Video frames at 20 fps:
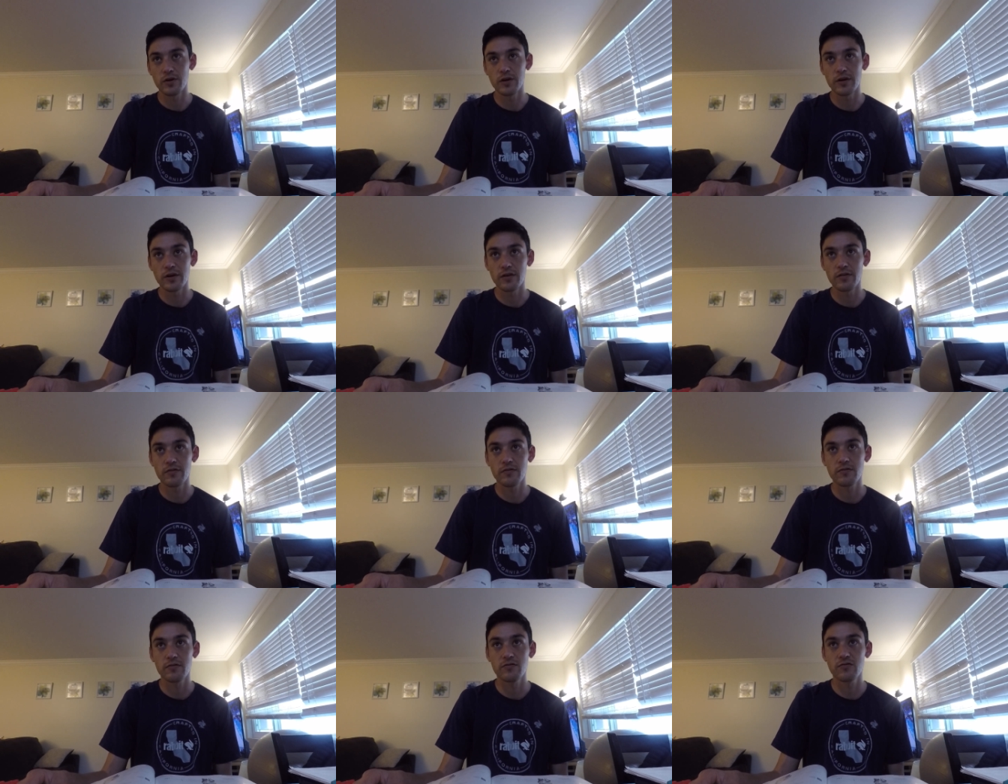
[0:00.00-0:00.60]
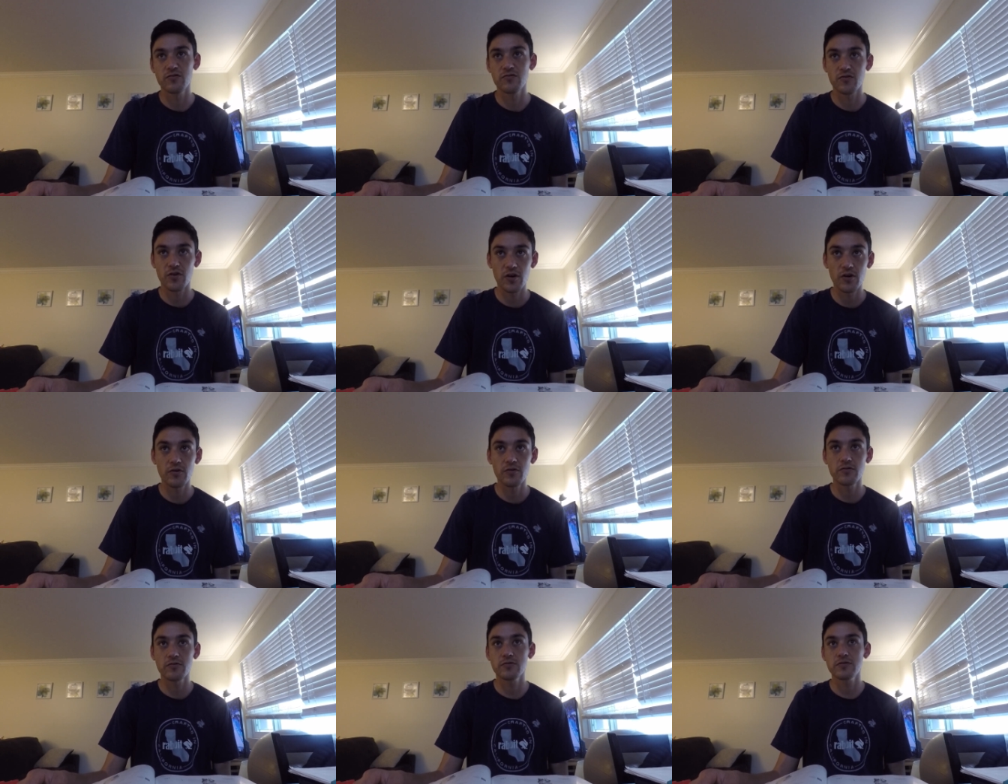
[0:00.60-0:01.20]
with
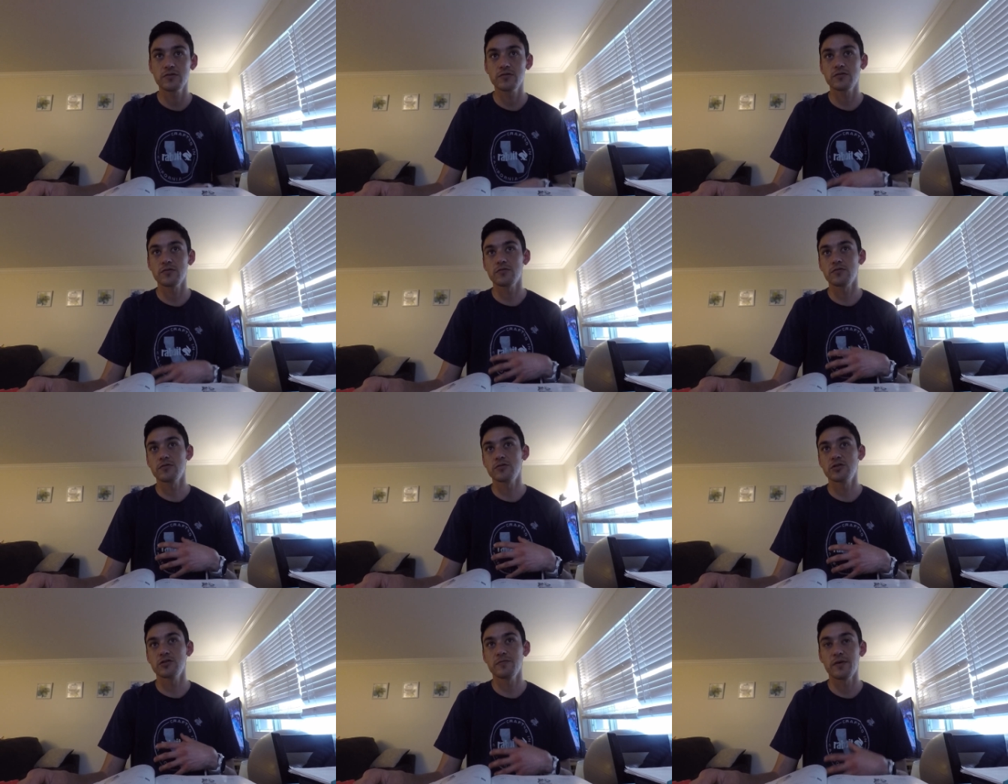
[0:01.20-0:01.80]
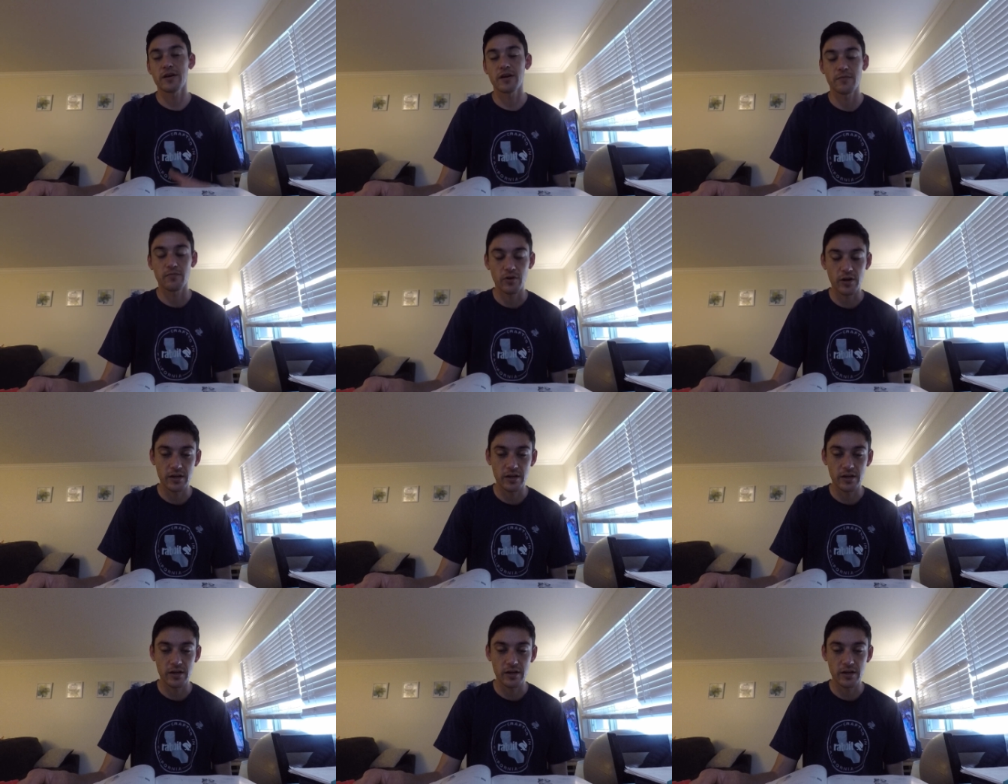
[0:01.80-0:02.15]
strokes or traumatic